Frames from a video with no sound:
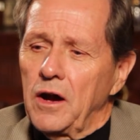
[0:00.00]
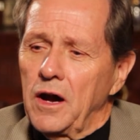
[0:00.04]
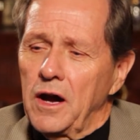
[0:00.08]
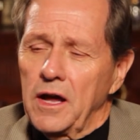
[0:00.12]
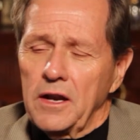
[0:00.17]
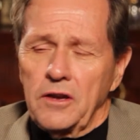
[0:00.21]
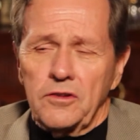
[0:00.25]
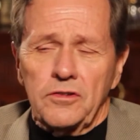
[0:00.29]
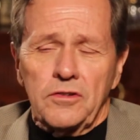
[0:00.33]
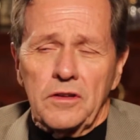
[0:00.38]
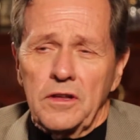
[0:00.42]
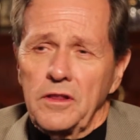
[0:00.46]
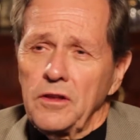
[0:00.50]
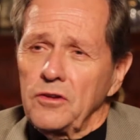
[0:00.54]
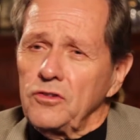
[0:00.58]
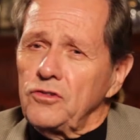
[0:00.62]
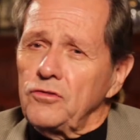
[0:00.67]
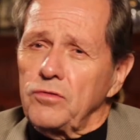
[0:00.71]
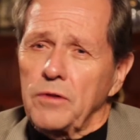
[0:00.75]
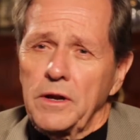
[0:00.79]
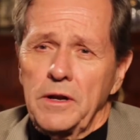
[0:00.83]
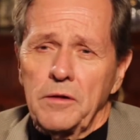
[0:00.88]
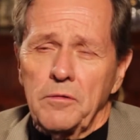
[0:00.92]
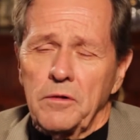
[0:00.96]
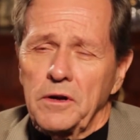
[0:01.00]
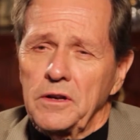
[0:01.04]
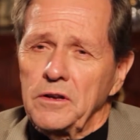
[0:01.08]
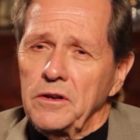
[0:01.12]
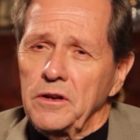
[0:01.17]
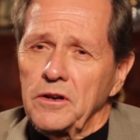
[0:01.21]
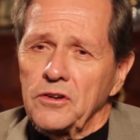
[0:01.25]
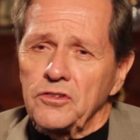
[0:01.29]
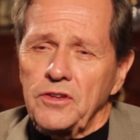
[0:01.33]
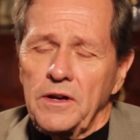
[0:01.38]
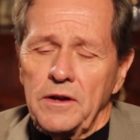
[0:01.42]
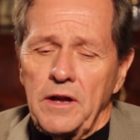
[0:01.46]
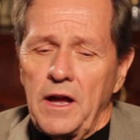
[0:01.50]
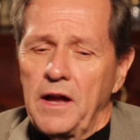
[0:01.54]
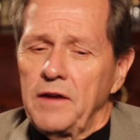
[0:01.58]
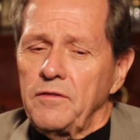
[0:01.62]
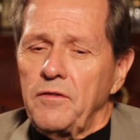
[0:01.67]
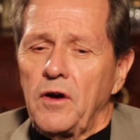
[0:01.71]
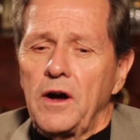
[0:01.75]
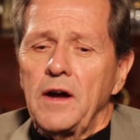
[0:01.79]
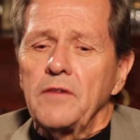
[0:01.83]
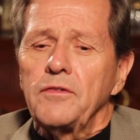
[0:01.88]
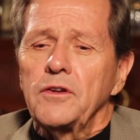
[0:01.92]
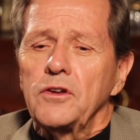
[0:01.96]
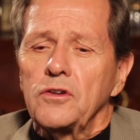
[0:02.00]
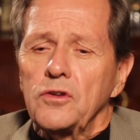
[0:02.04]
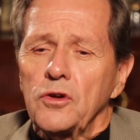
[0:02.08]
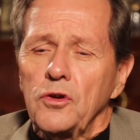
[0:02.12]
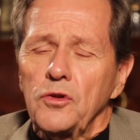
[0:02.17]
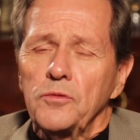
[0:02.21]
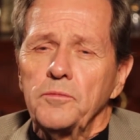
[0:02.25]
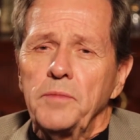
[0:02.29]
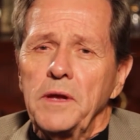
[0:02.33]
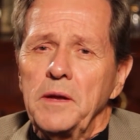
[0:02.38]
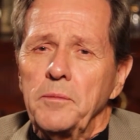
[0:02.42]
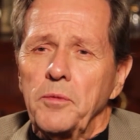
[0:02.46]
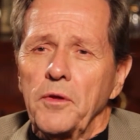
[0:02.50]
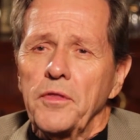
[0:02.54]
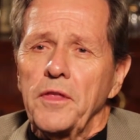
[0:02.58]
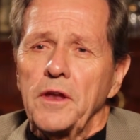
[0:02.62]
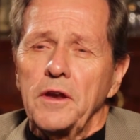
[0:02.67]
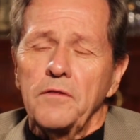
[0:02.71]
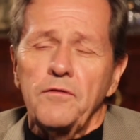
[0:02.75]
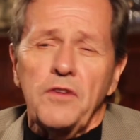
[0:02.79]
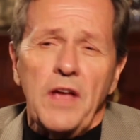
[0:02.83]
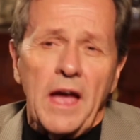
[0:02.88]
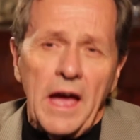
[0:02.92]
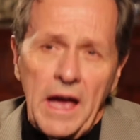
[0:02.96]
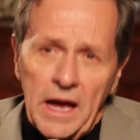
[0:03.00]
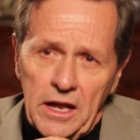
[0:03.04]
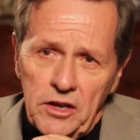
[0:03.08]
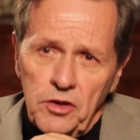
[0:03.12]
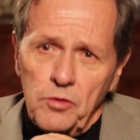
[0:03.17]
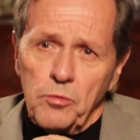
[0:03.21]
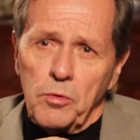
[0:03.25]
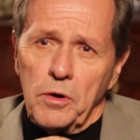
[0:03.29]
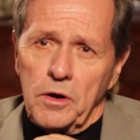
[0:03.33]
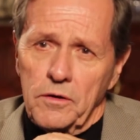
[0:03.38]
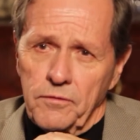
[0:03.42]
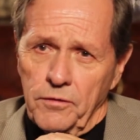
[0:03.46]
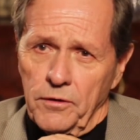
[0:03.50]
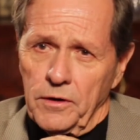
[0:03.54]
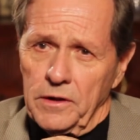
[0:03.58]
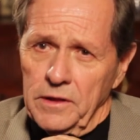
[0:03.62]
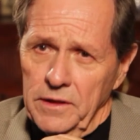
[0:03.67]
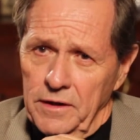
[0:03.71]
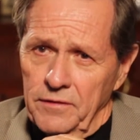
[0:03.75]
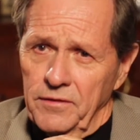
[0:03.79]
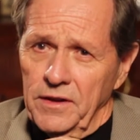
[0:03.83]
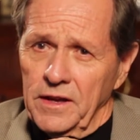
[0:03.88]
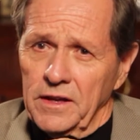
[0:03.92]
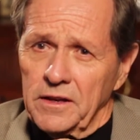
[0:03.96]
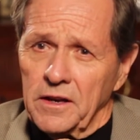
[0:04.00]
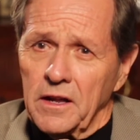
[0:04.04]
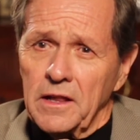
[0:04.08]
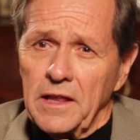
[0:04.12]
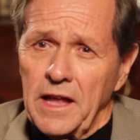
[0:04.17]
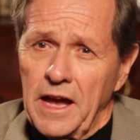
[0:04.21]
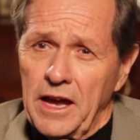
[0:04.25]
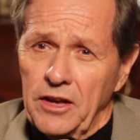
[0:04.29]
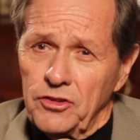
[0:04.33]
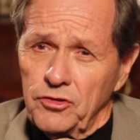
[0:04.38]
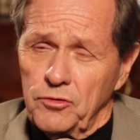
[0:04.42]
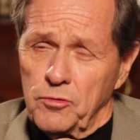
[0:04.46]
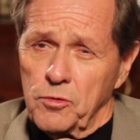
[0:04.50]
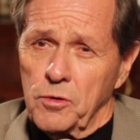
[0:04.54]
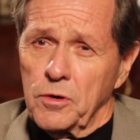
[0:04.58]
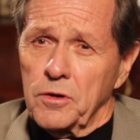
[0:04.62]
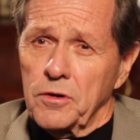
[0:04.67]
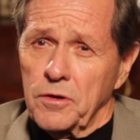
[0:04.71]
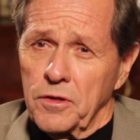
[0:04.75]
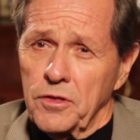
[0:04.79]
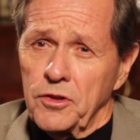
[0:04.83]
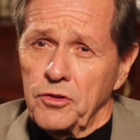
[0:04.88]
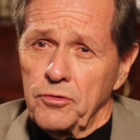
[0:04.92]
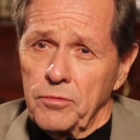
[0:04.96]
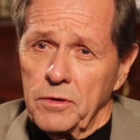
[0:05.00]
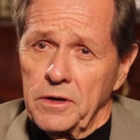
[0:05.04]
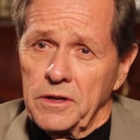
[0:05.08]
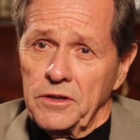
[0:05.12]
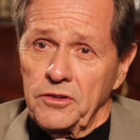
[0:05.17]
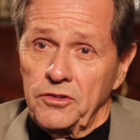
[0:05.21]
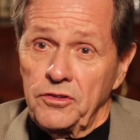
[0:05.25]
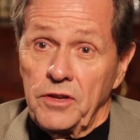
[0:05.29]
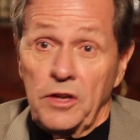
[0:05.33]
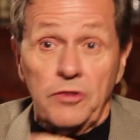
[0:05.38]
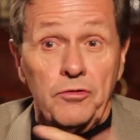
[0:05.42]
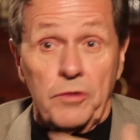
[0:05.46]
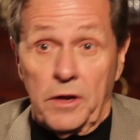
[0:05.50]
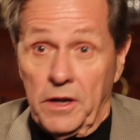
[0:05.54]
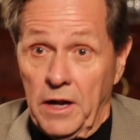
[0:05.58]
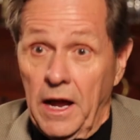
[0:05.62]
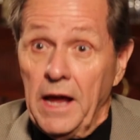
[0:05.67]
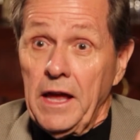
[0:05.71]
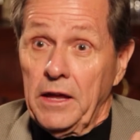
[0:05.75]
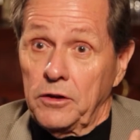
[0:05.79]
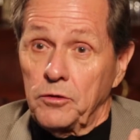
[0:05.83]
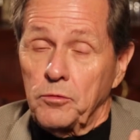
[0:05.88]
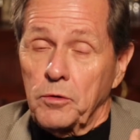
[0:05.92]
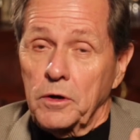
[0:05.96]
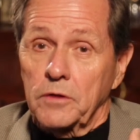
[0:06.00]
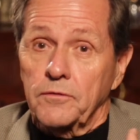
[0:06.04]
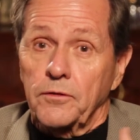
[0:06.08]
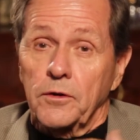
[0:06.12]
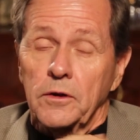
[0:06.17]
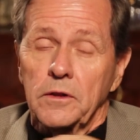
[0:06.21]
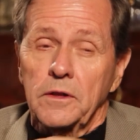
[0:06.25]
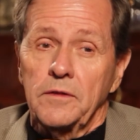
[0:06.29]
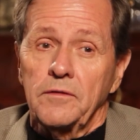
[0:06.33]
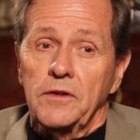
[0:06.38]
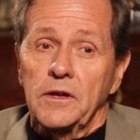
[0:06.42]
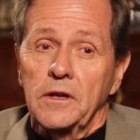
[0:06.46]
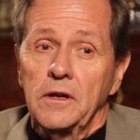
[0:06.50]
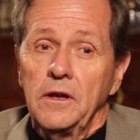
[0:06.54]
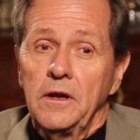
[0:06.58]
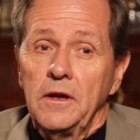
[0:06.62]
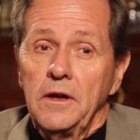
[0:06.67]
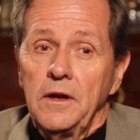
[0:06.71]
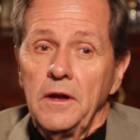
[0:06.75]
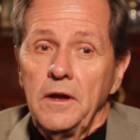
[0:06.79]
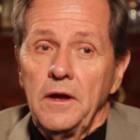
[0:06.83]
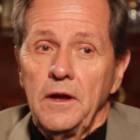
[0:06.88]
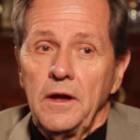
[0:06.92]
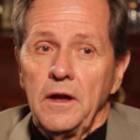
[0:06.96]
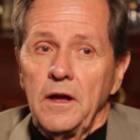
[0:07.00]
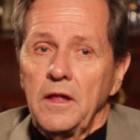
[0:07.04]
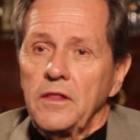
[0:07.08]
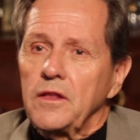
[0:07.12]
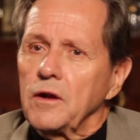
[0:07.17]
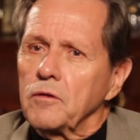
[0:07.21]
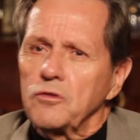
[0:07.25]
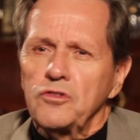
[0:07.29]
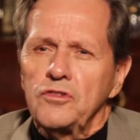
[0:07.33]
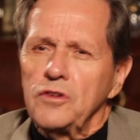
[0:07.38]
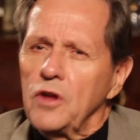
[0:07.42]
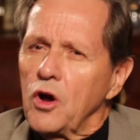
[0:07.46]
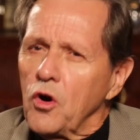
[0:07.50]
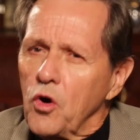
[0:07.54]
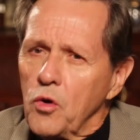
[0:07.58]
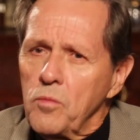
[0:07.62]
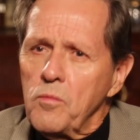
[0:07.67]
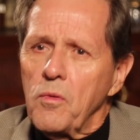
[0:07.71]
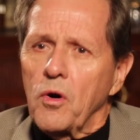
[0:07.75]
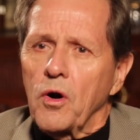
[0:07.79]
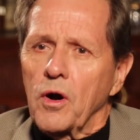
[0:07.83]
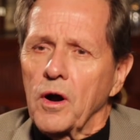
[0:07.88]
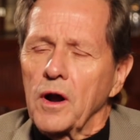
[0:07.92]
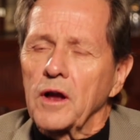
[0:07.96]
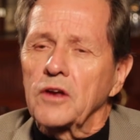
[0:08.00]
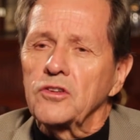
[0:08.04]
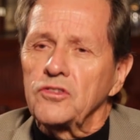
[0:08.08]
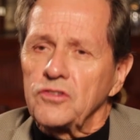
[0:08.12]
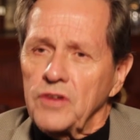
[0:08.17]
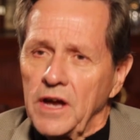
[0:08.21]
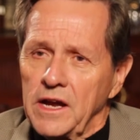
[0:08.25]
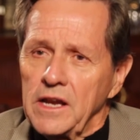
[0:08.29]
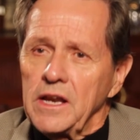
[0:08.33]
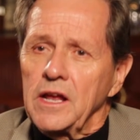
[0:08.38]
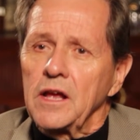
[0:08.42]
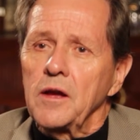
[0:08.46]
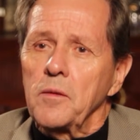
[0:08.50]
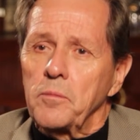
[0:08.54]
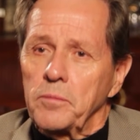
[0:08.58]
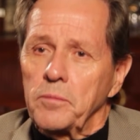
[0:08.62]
honestly, those 21 years, I've often told people that if you had to work for a living in the last quarter of the 20th century, and I had to work for a living, there was no more exciting